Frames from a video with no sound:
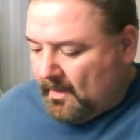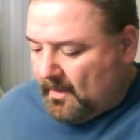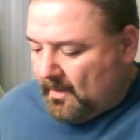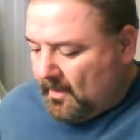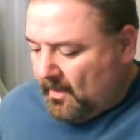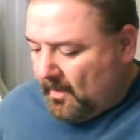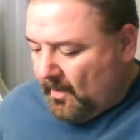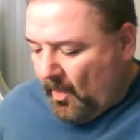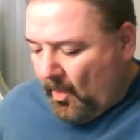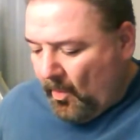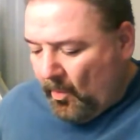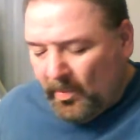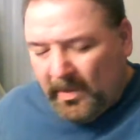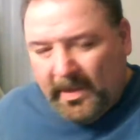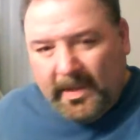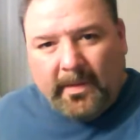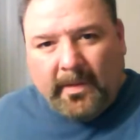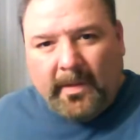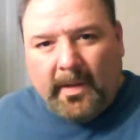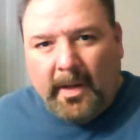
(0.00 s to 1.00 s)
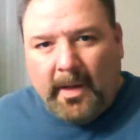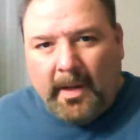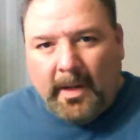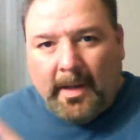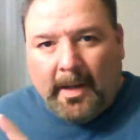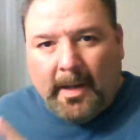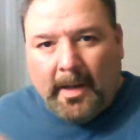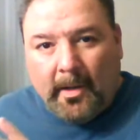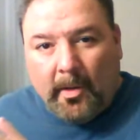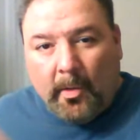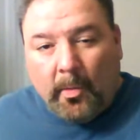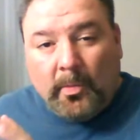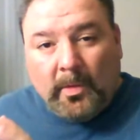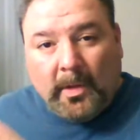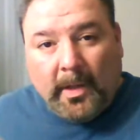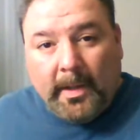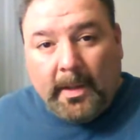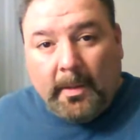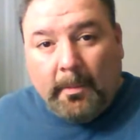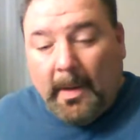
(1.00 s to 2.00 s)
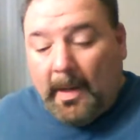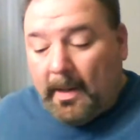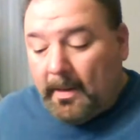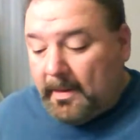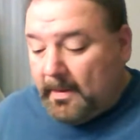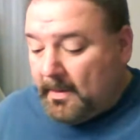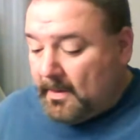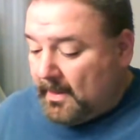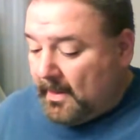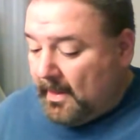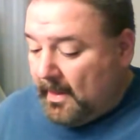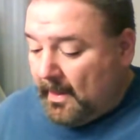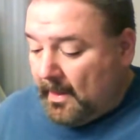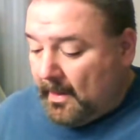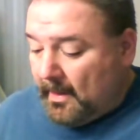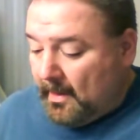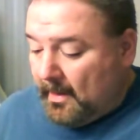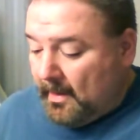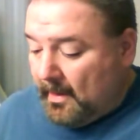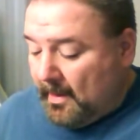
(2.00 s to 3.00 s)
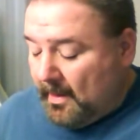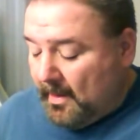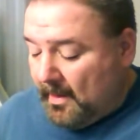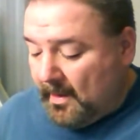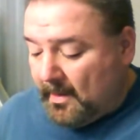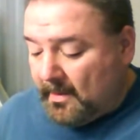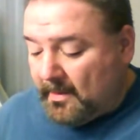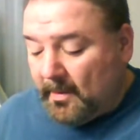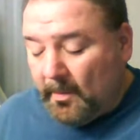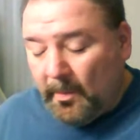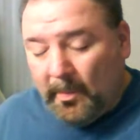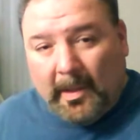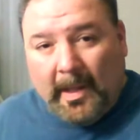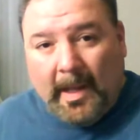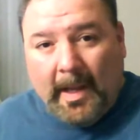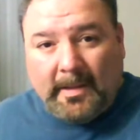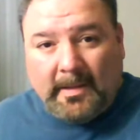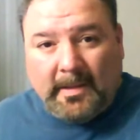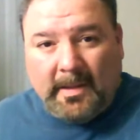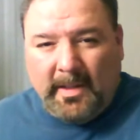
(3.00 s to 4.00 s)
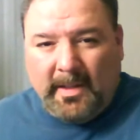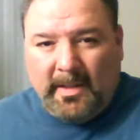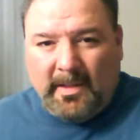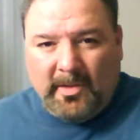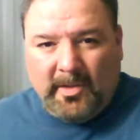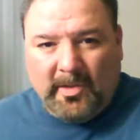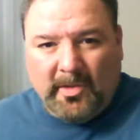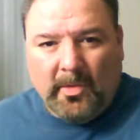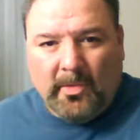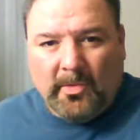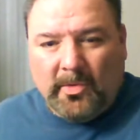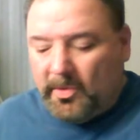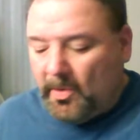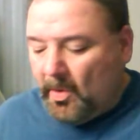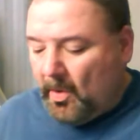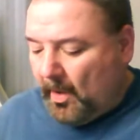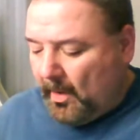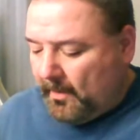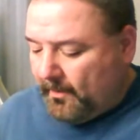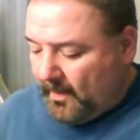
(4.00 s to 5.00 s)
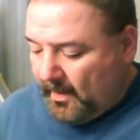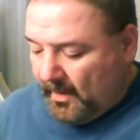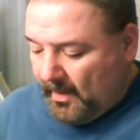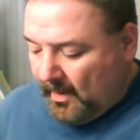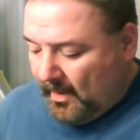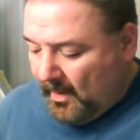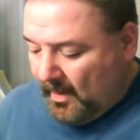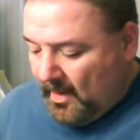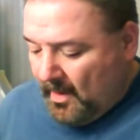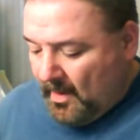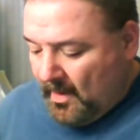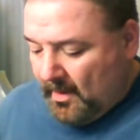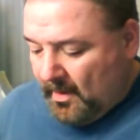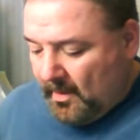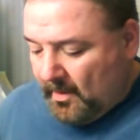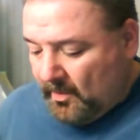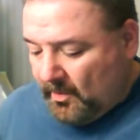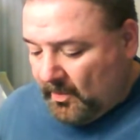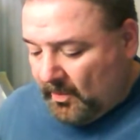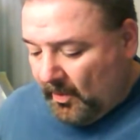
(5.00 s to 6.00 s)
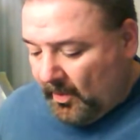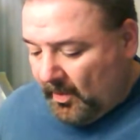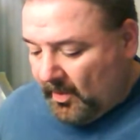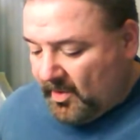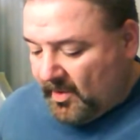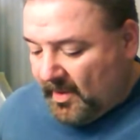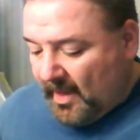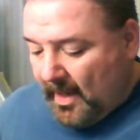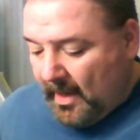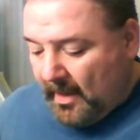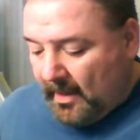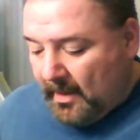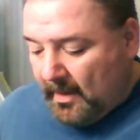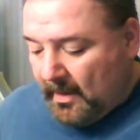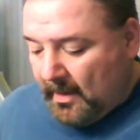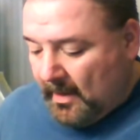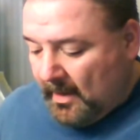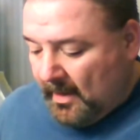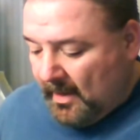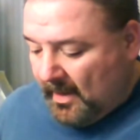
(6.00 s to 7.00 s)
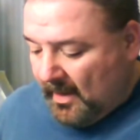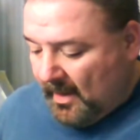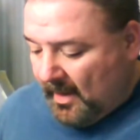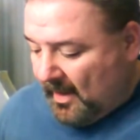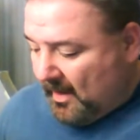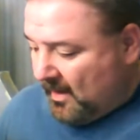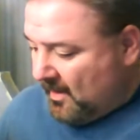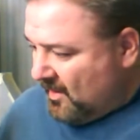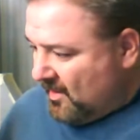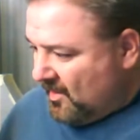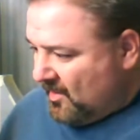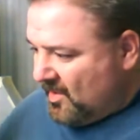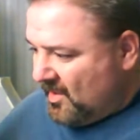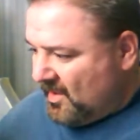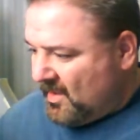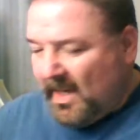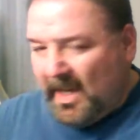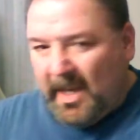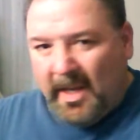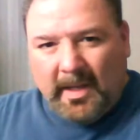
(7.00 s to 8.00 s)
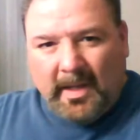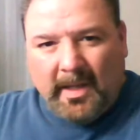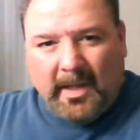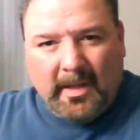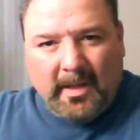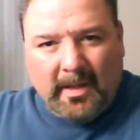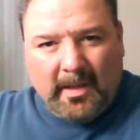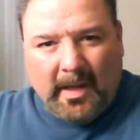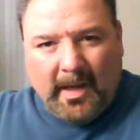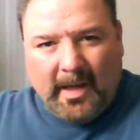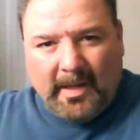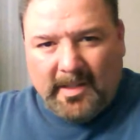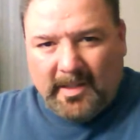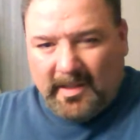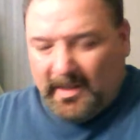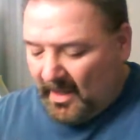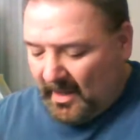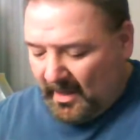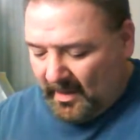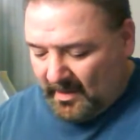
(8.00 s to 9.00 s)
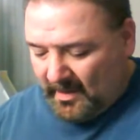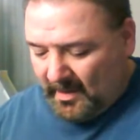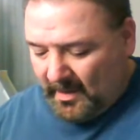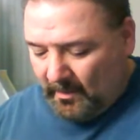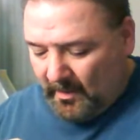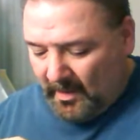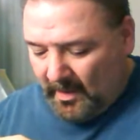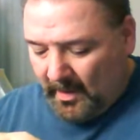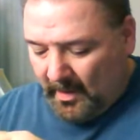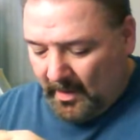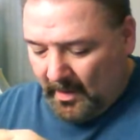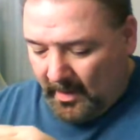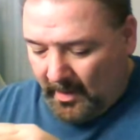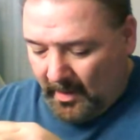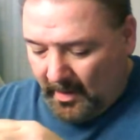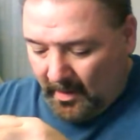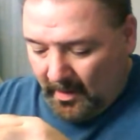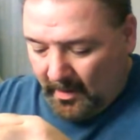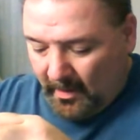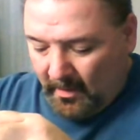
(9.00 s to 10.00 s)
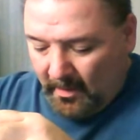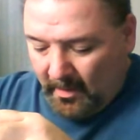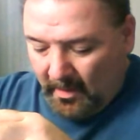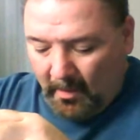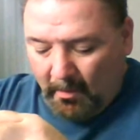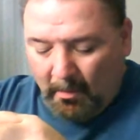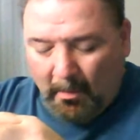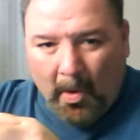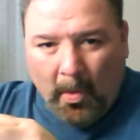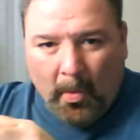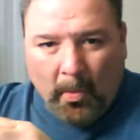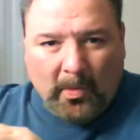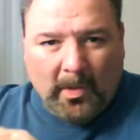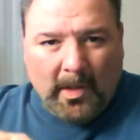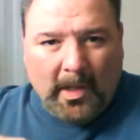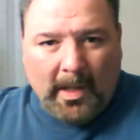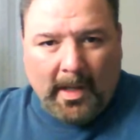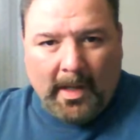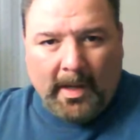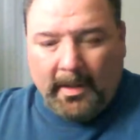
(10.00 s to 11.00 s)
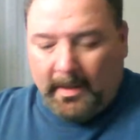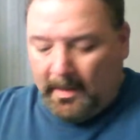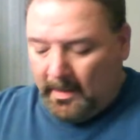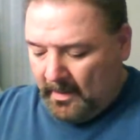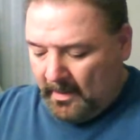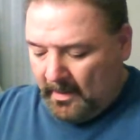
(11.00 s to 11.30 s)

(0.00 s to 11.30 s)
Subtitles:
The only thing I don't like about this kit is the plastic is so soft. You start sanding and you just can't get, I just can't seem to get a mold line,